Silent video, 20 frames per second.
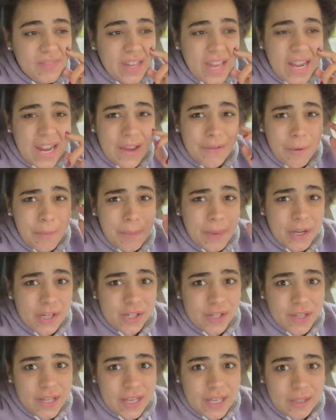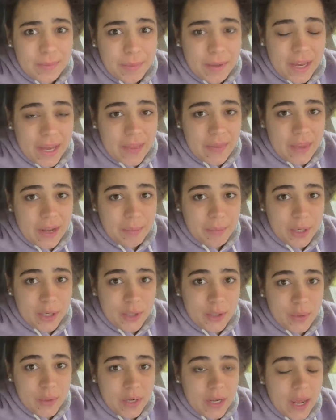And I have a bunch of things planned that I'm going to
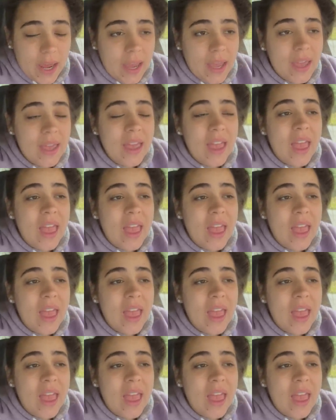do today.